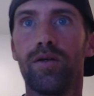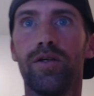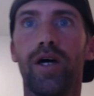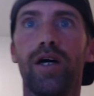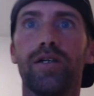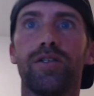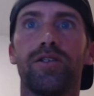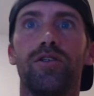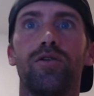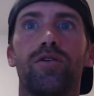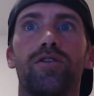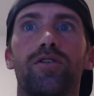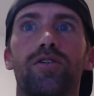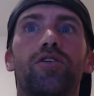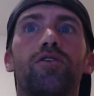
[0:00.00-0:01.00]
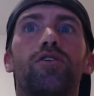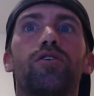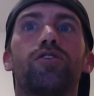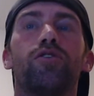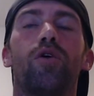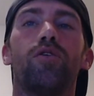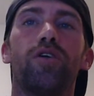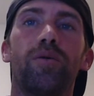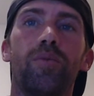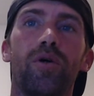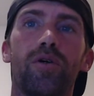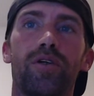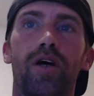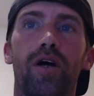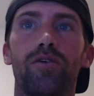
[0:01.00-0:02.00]
Yes, you can still use your own
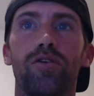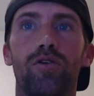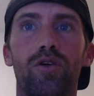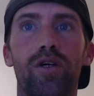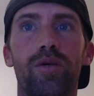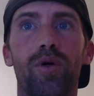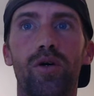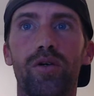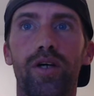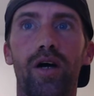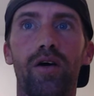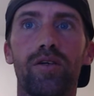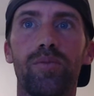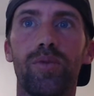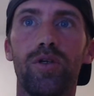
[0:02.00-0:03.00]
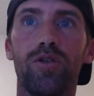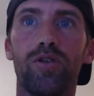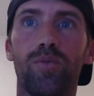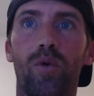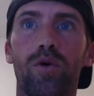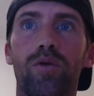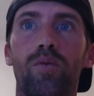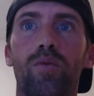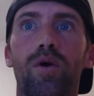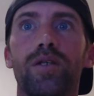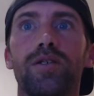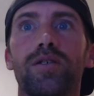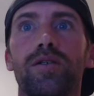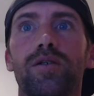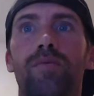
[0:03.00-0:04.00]
email account. Your email account can be used more than
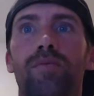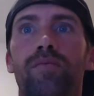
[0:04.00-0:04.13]
once.